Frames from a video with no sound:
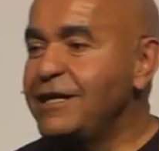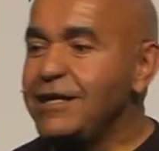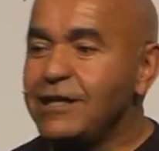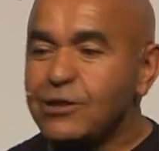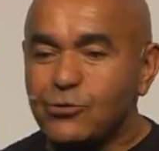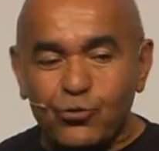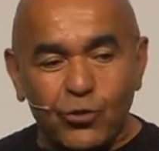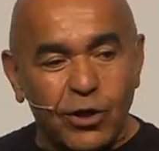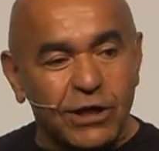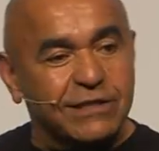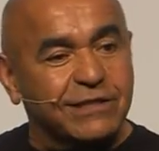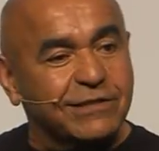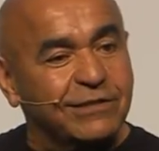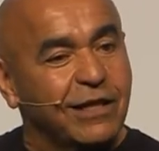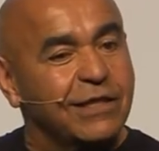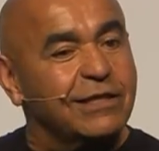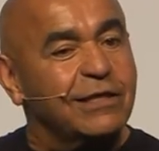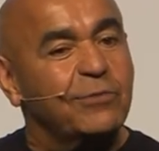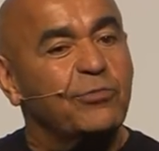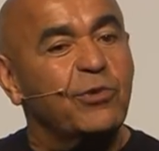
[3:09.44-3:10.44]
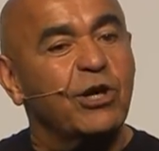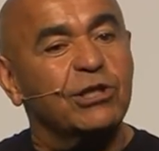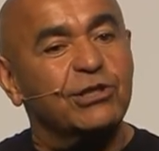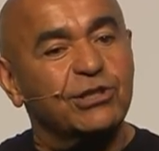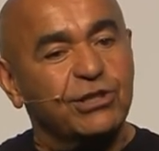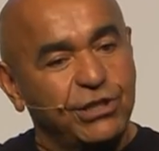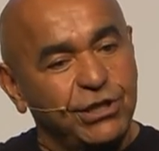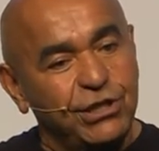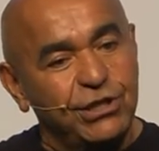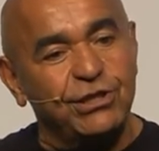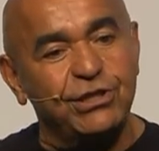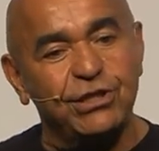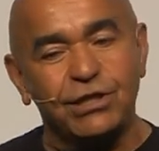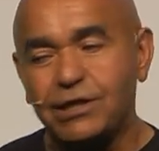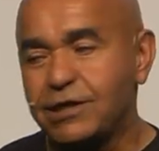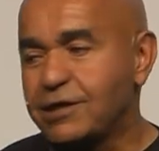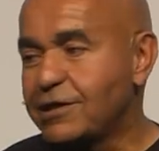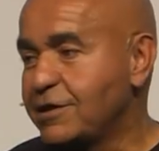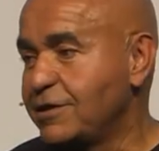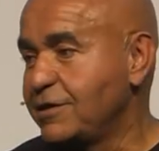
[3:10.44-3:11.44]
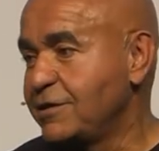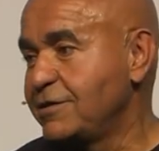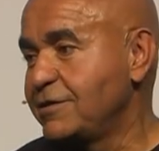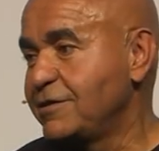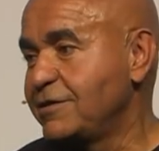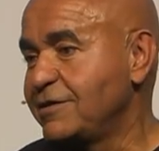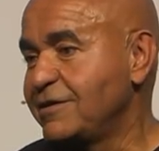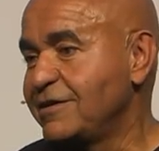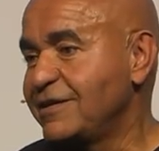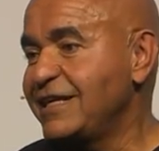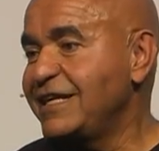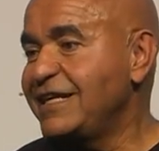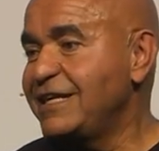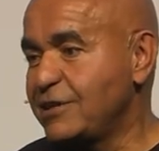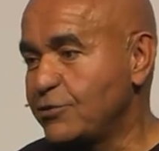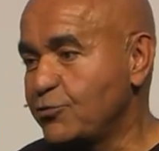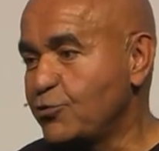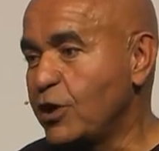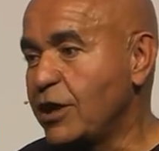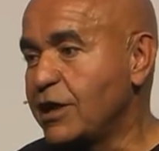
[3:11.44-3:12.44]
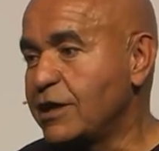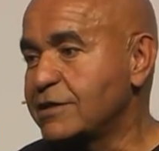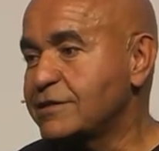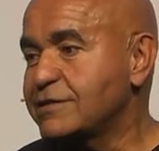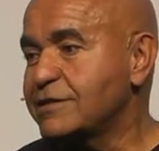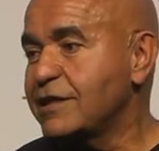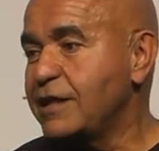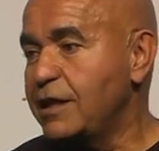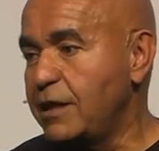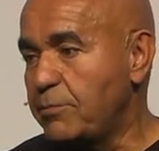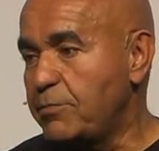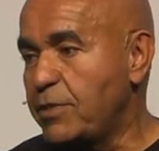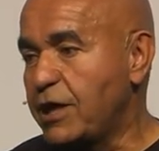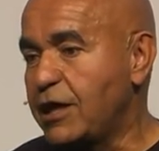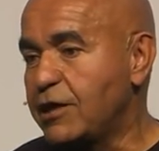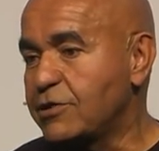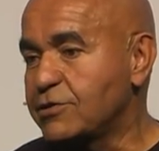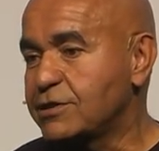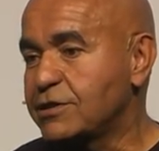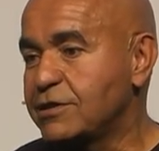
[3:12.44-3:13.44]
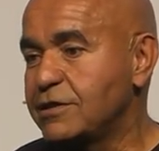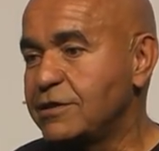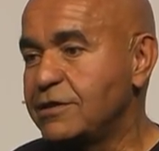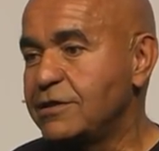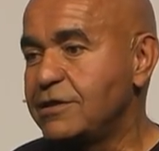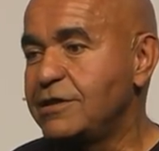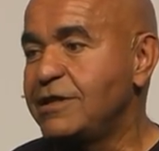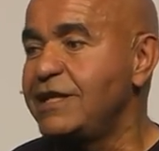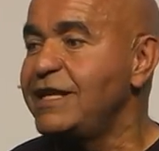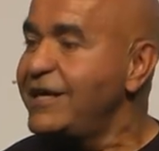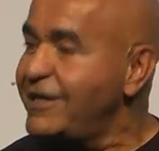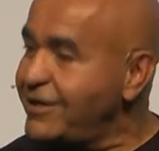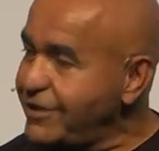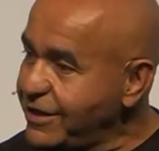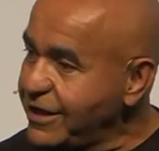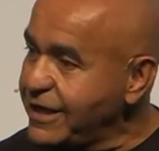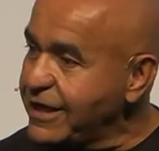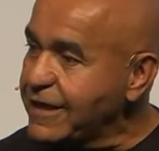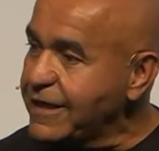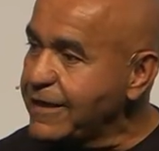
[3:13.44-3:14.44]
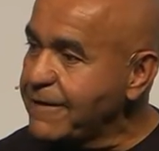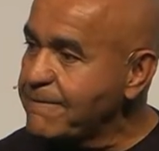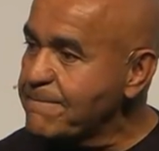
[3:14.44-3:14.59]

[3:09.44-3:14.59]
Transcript: It was not about teaching. It was about learning.